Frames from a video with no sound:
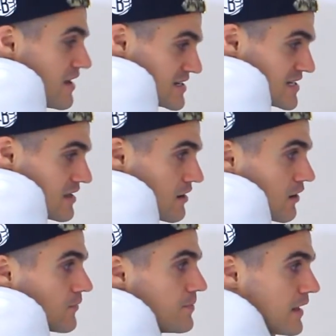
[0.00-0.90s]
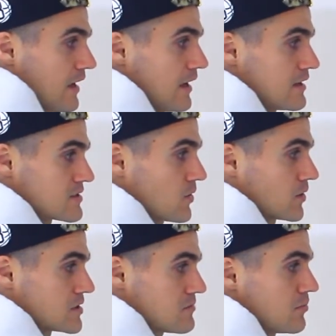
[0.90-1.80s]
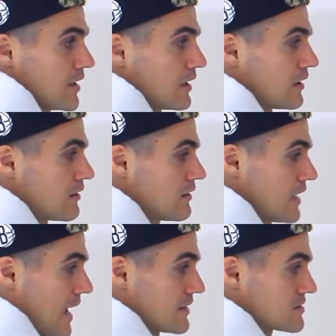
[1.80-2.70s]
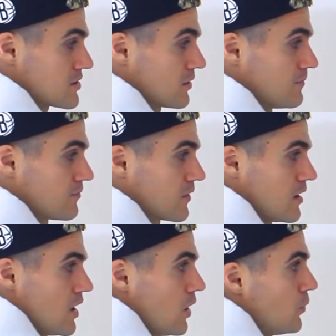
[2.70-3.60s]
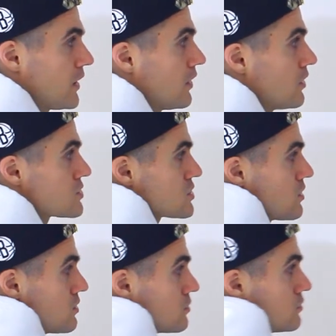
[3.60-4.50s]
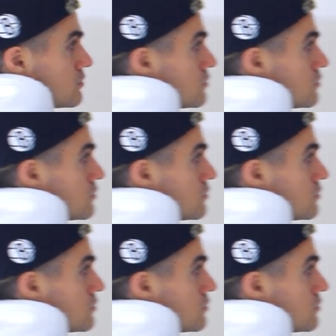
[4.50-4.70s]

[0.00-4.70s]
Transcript: this here is going to be the answer. We can also